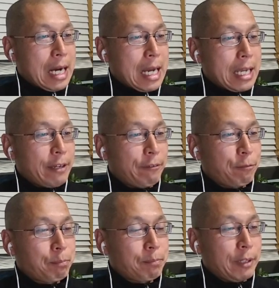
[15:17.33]
if
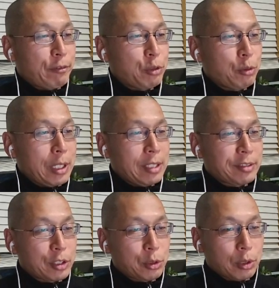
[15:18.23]
if you
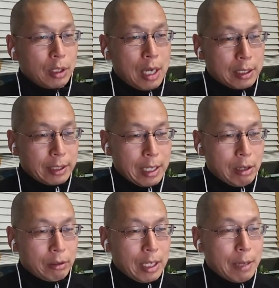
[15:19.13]
institute a
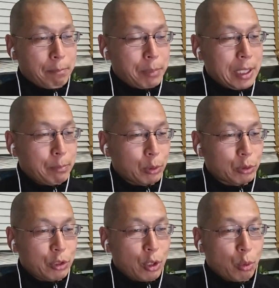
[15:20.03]
lockdown and people
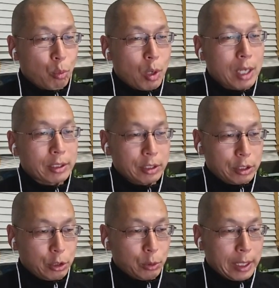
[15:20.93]
don't want to
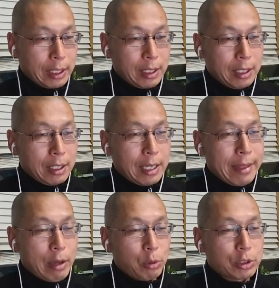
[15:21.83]
do it,
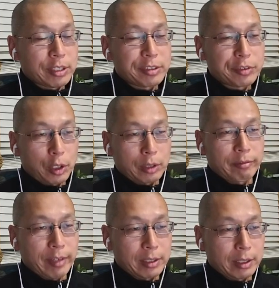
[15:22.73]
they will just
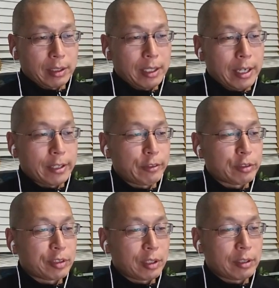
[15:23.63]
circumvent it. And if you
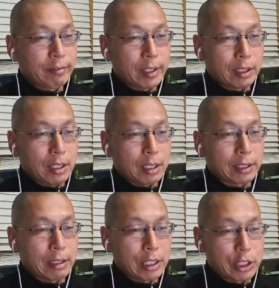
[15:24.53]
circumvent a
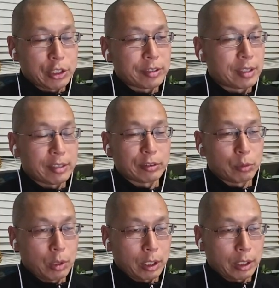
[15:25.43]
lockdown, it just doesn't
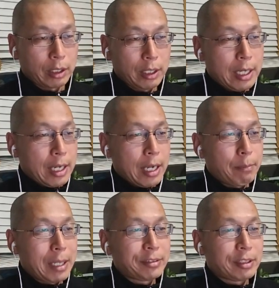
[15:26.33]
work. And
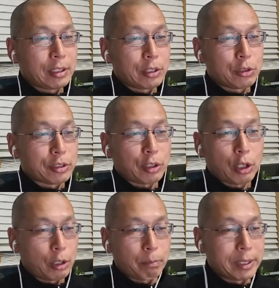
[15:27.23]
basically, you just
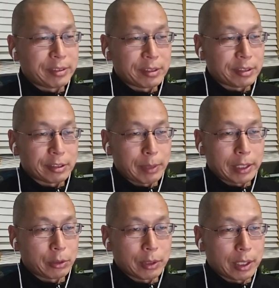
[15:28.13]
hurt businesses by
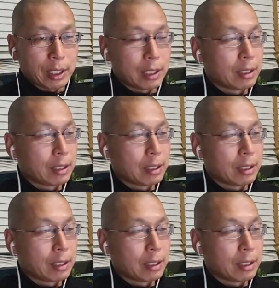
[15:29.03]
doing that.